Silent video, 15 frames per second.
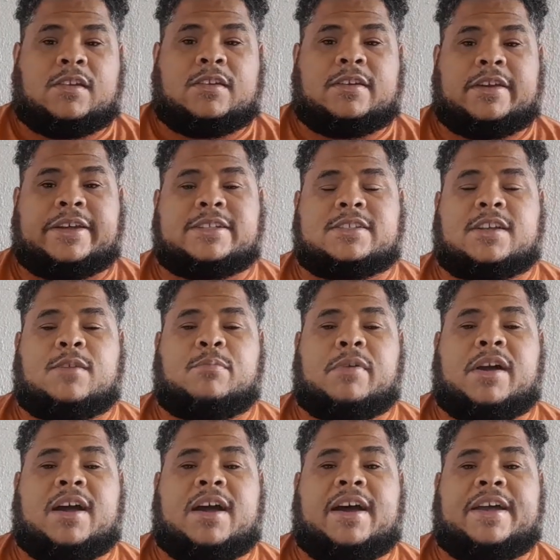Next
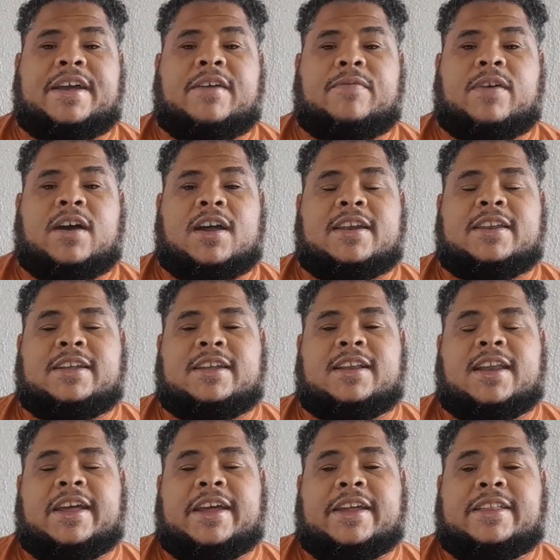up, I have
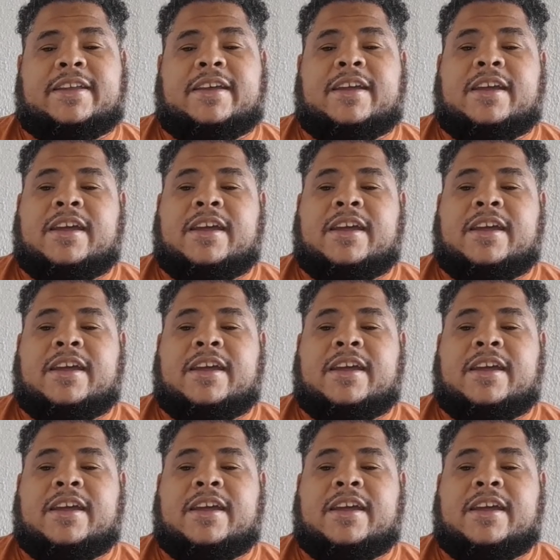Undeclared,